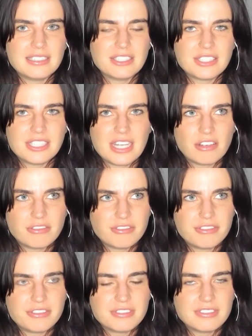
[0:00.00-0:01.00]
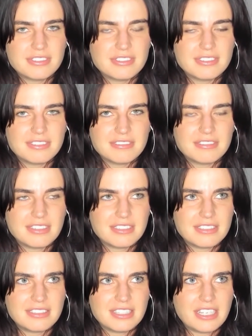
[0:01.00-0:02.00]
yourself
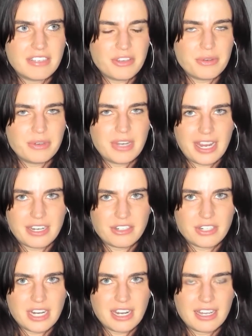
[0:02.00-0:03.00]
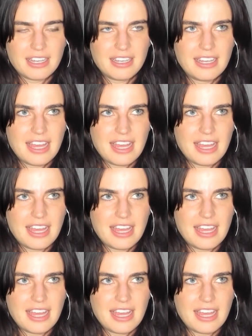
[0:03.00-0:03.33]
if you had had a drink.